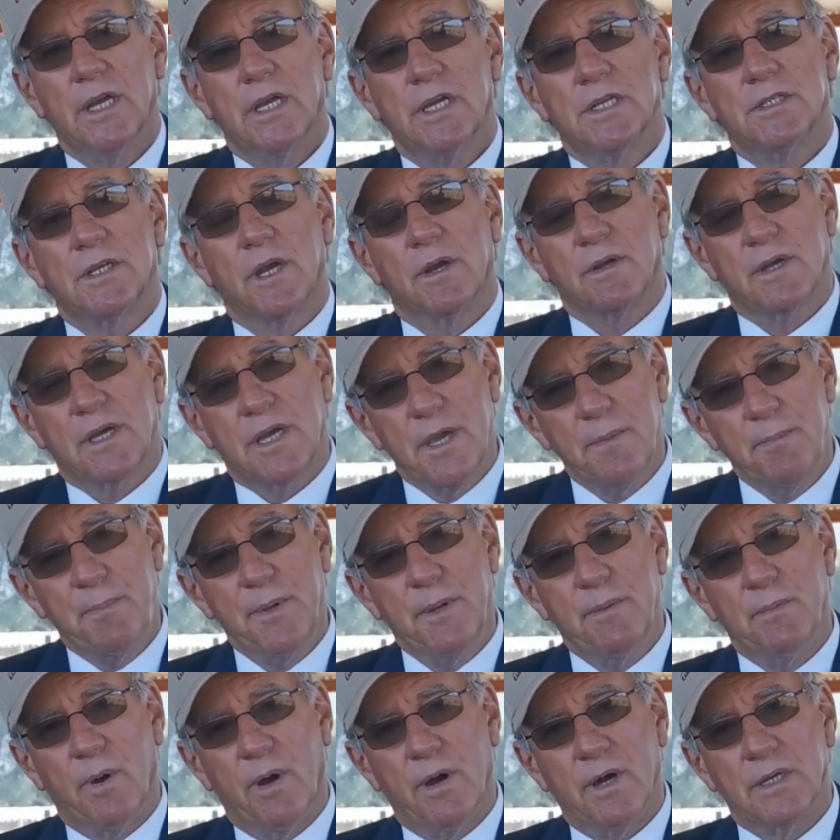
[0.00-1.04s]
So keep
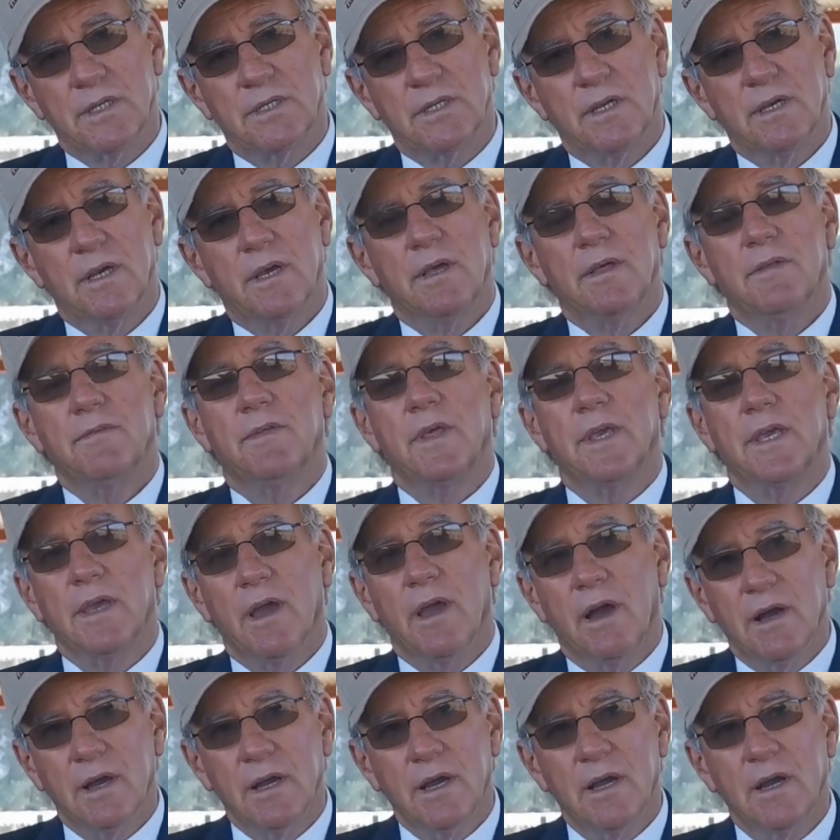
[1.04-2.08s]
in mind, the
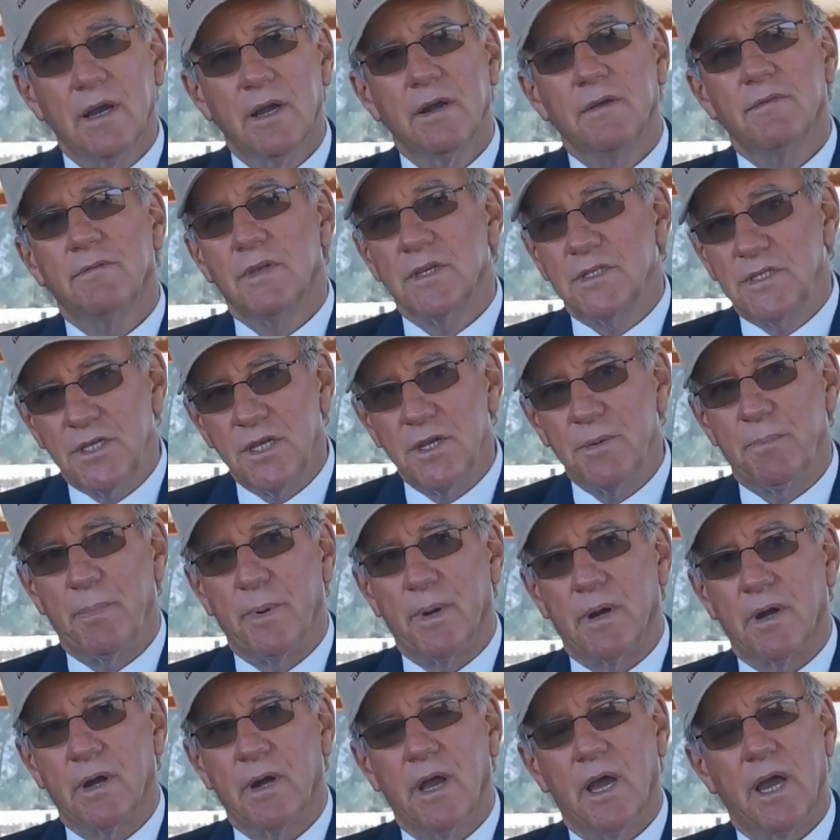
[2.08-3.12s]
younger, the
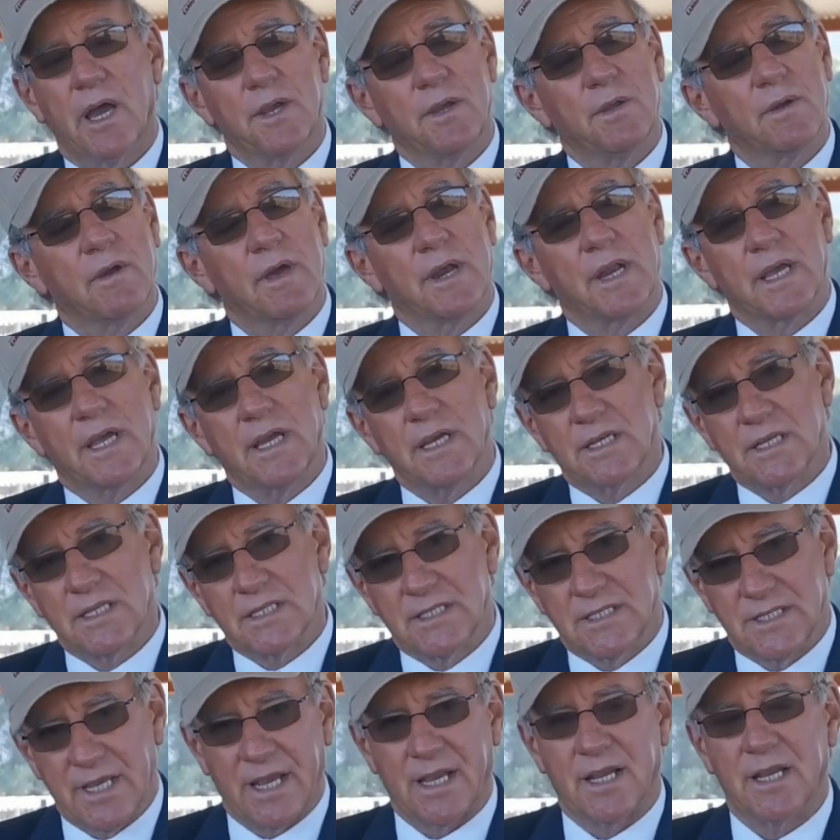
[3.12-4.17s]
cheaper, and you're going to get
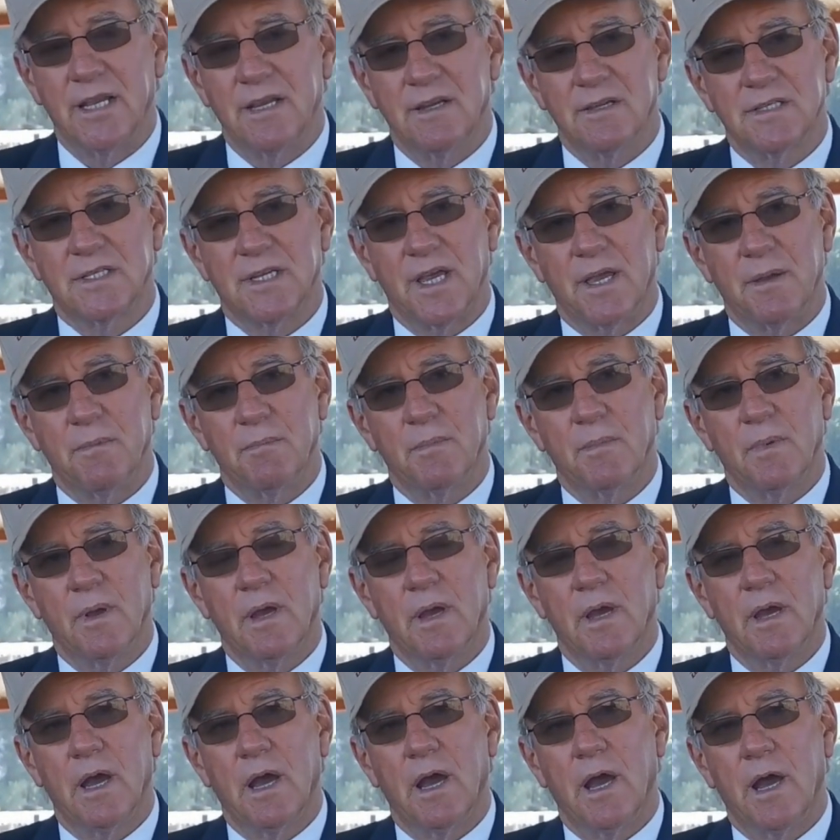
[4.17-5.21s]
exactly the same
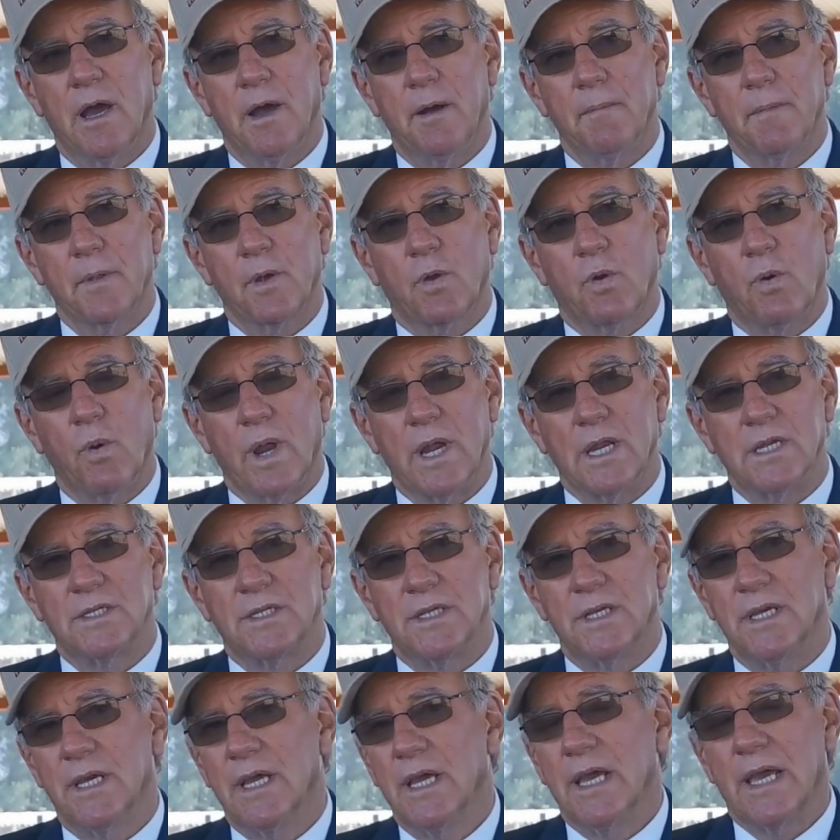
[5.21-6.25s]

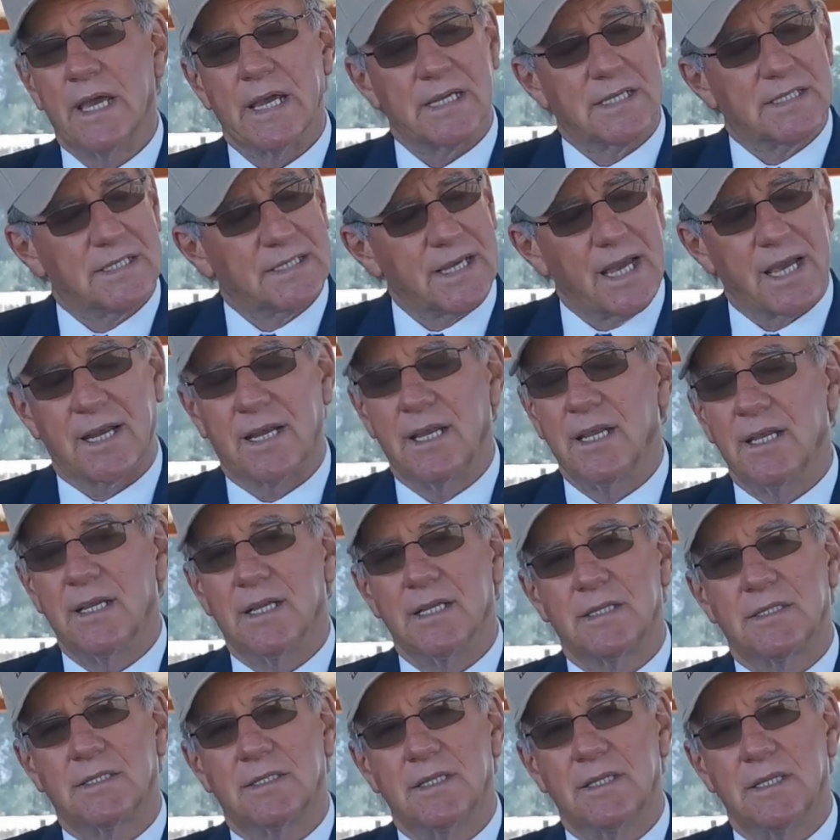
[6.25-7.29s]
quality, exactly
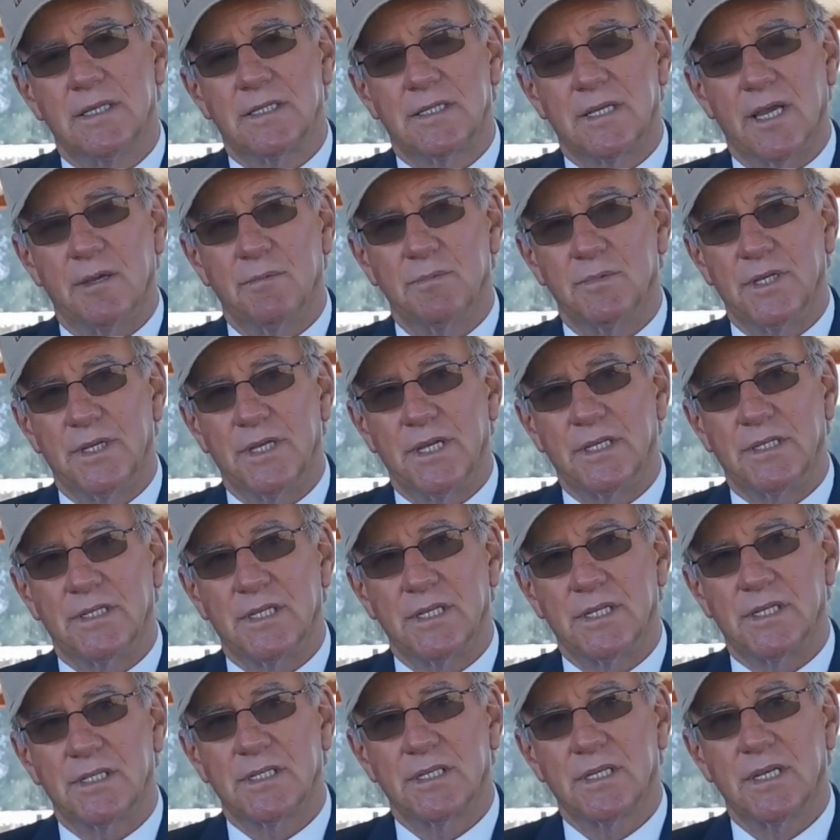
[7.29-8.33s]
the same
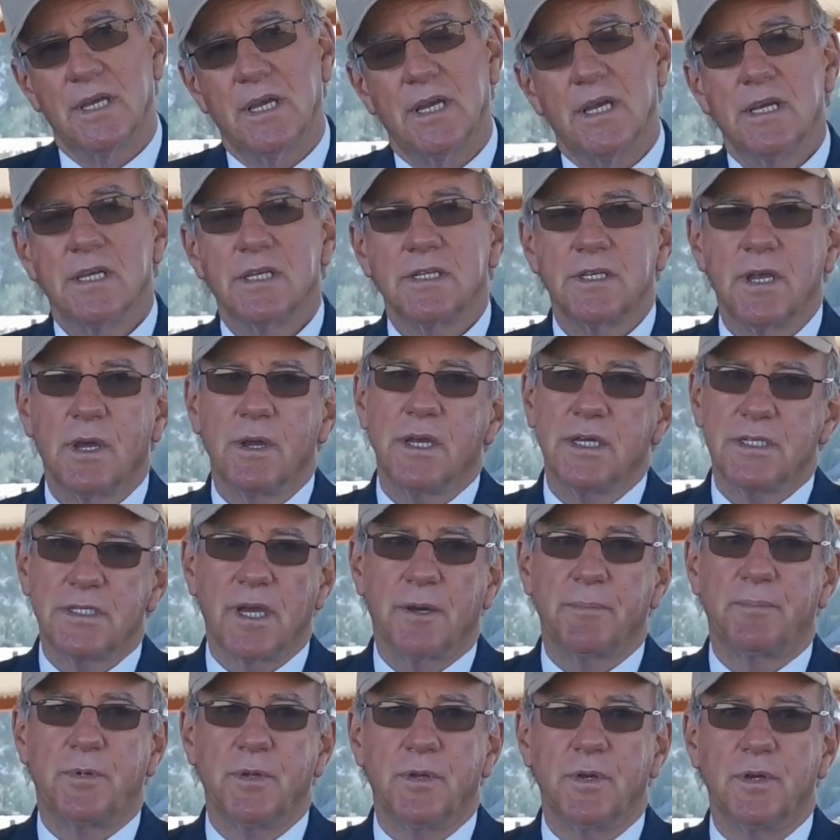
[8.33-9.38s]
genetics. So it's
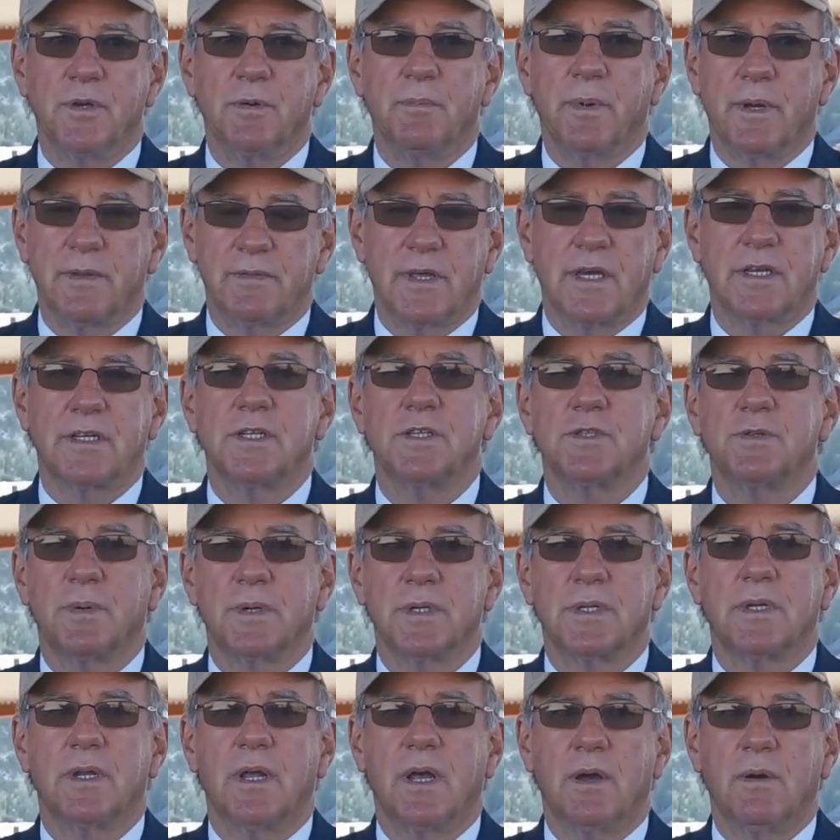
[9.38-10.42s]
up to you, but that is
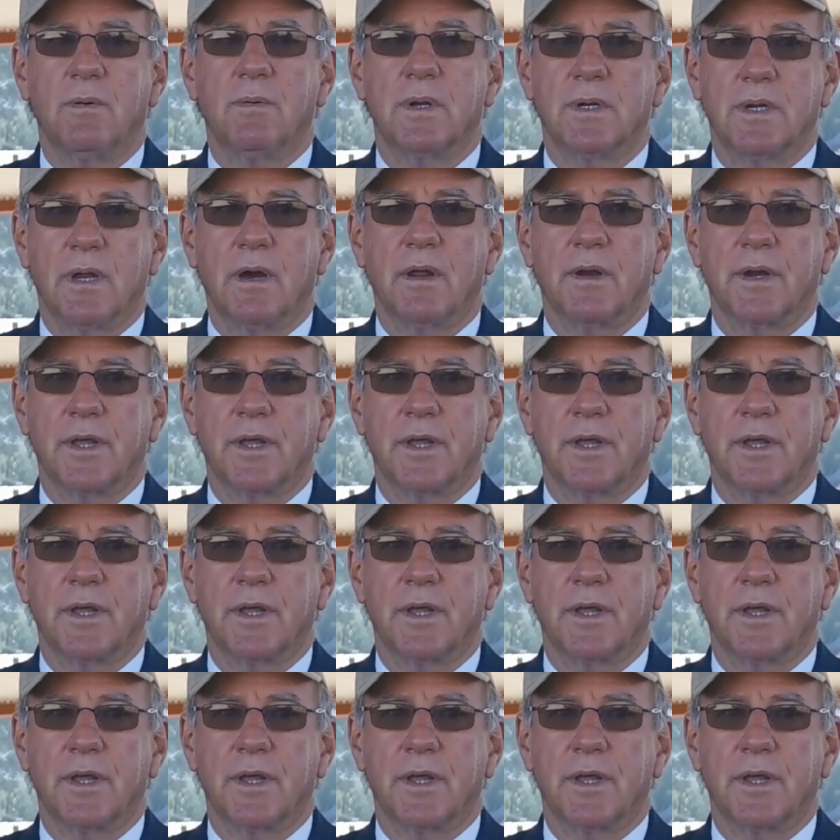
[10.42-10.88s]
what I